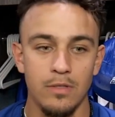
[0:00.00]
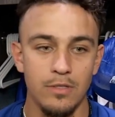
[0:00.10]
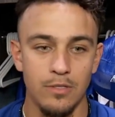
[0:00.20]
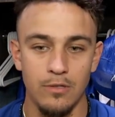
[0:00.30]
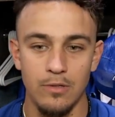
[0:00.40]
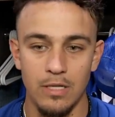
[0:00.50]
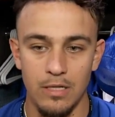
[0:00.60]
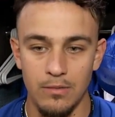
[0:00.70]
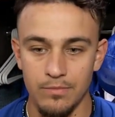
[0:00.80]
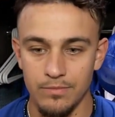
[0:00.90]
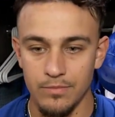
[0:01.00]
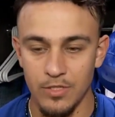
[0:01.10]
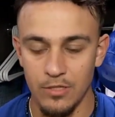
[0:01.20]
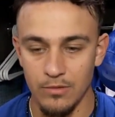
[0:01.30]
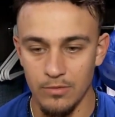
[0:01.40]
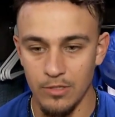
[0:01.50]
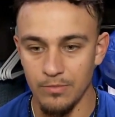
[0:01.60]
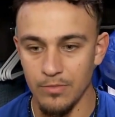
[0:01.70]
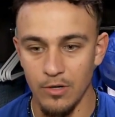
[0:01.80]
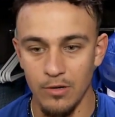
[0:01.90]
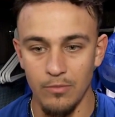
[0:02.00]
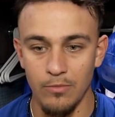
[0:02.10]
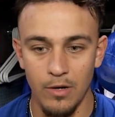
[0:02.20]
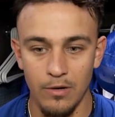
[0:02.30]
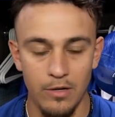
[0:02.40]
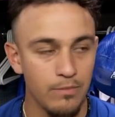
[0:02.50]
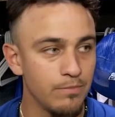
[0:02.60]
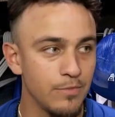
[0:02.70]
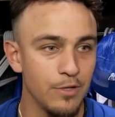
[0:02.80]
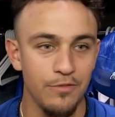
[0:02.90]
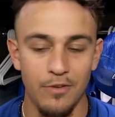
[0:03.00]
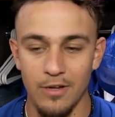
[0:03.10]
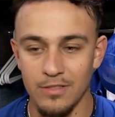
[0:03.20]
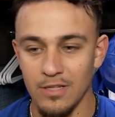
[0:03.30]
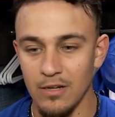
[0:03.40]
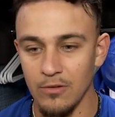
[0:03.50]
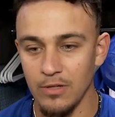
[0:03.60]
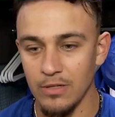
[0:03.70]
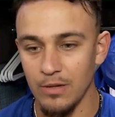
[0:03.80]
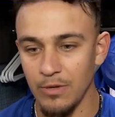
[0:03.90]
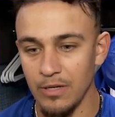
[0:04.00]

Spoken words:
So, you know, they're our good friends. Not only,